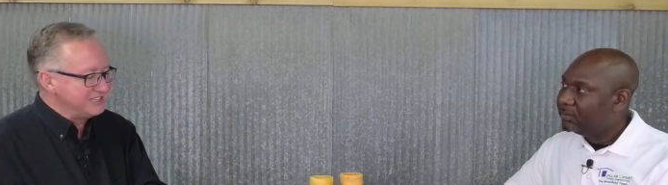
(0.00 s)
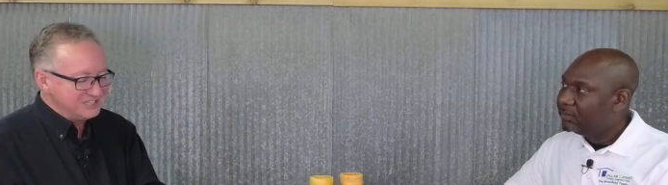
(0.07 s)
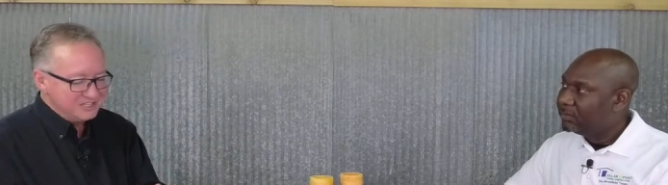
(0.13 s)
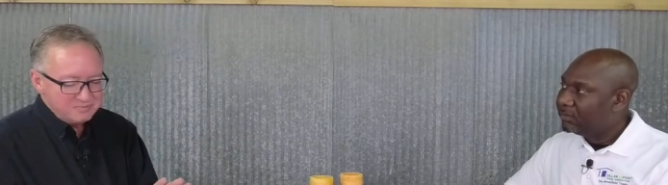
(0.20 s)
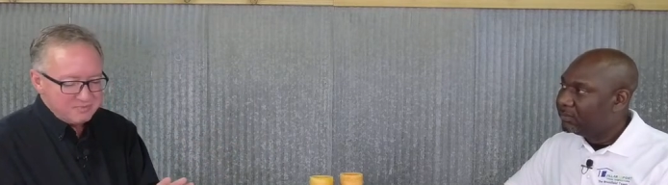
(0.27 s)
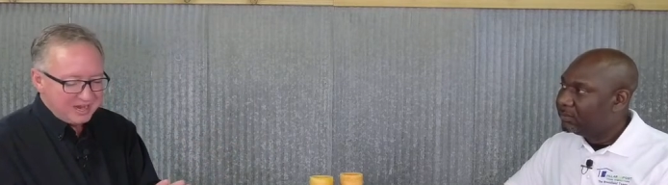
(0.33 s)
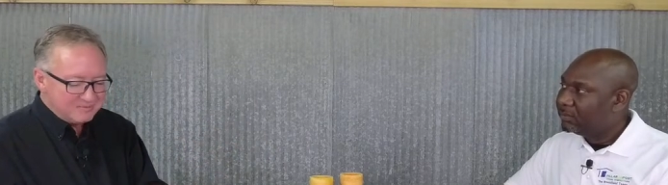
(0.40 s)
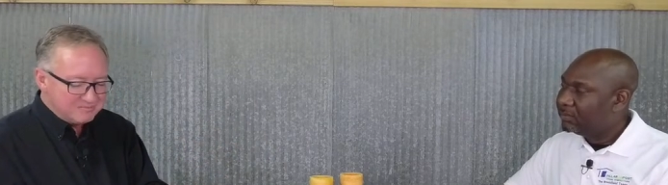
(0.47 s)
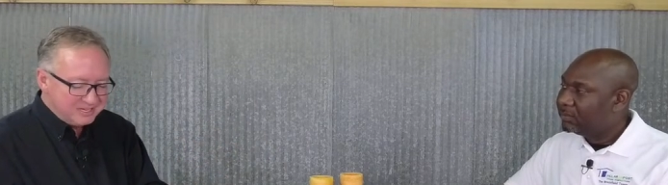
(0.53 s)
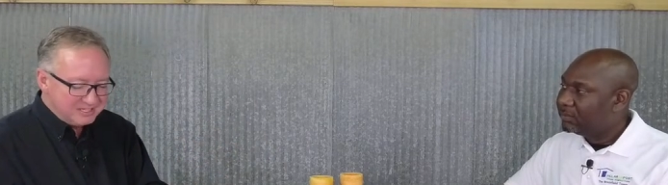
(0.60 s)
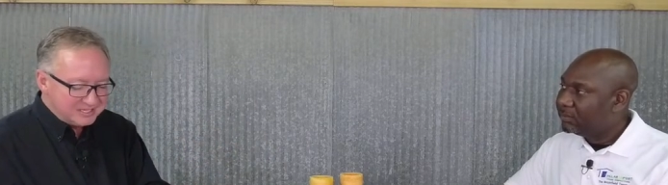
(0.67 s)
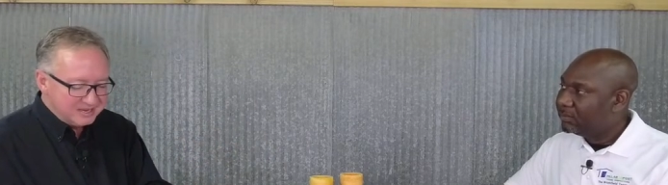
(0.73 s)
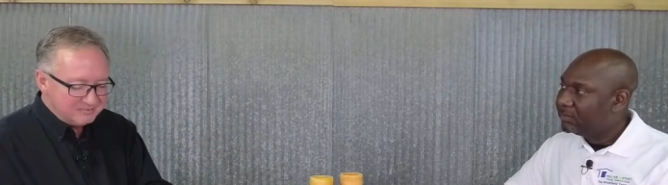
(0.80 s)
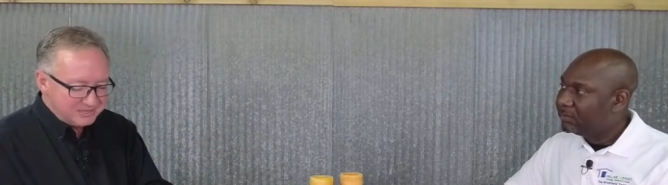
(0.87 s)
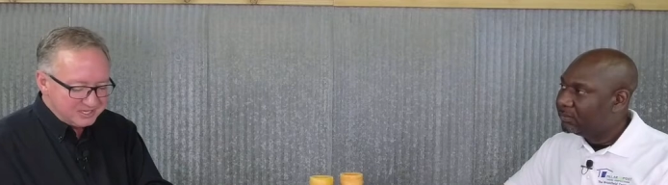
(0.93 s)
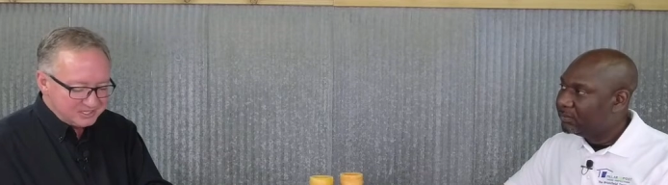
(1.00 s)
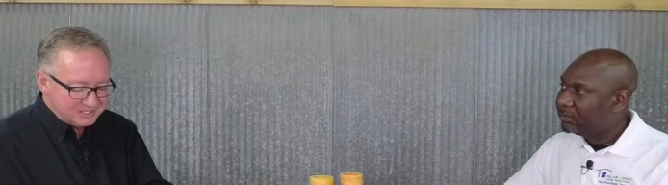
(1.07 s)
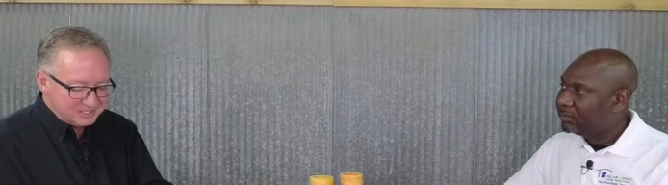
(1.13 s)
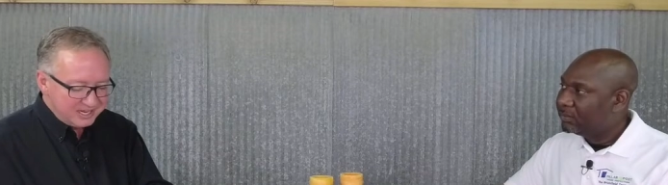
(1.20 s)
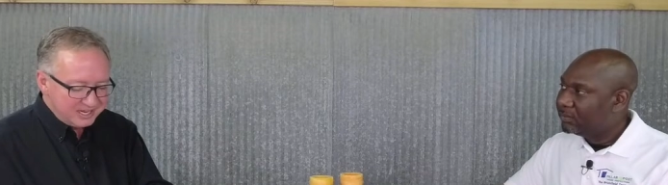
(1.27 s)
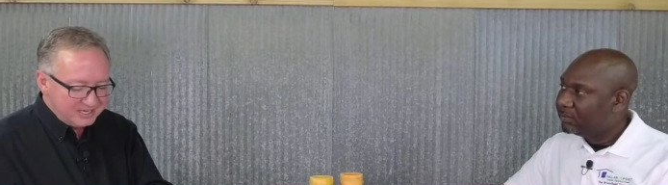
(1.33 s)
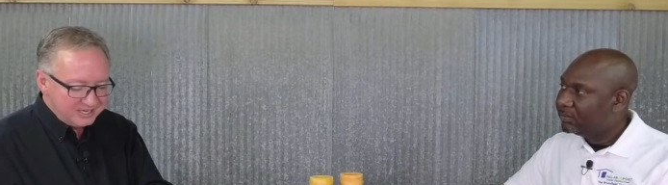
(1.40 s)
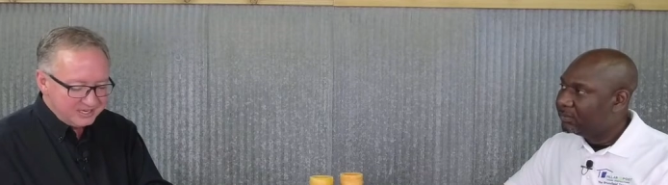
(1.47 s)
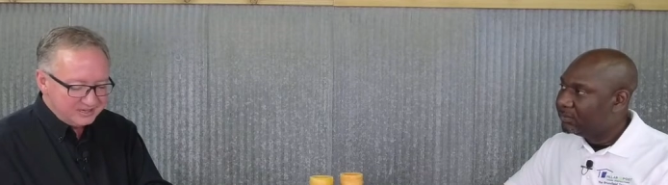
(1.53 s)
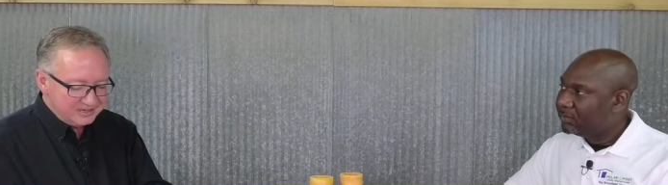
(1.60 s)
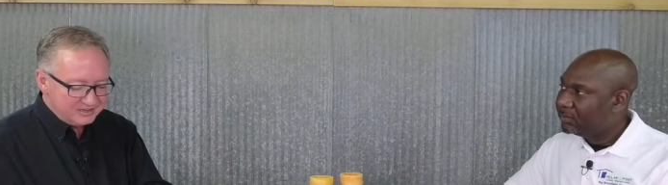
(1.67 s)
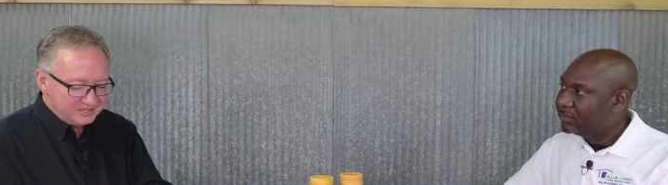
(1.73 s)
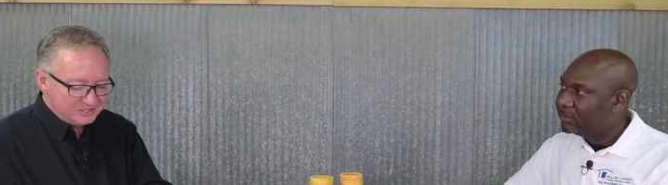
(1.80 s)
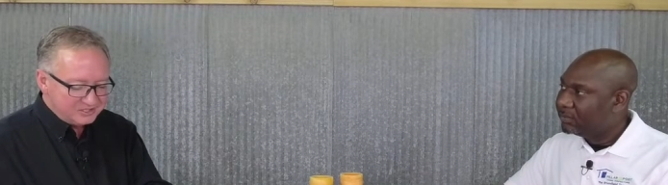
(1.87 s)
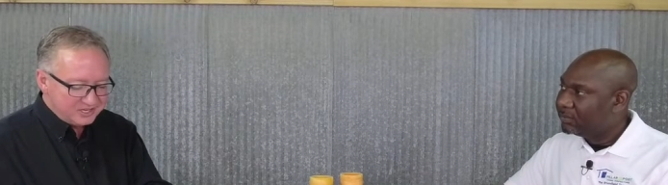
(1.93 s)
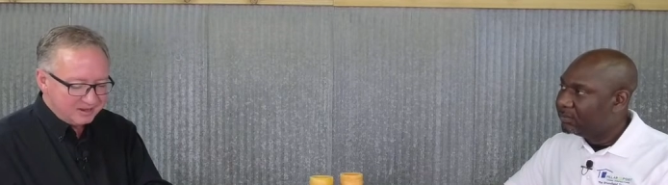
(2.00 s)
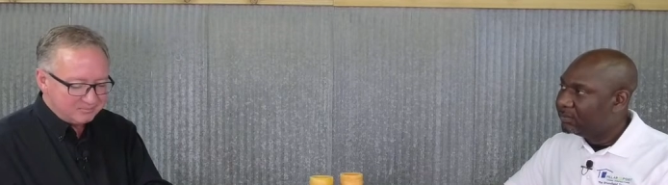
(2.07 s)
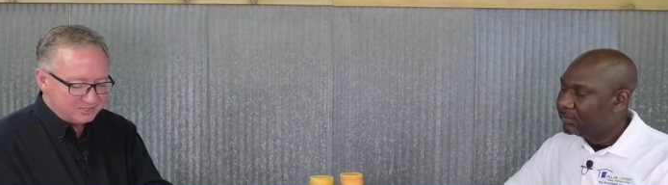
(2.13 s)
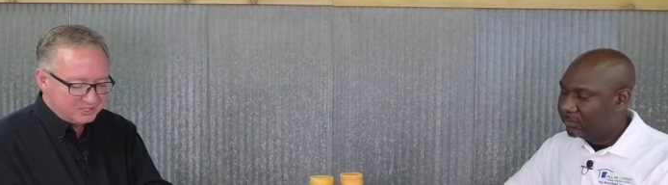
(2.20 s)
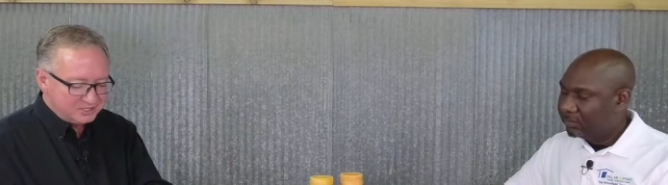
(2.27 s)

Speaker 1: you might be tempted to say here in chapter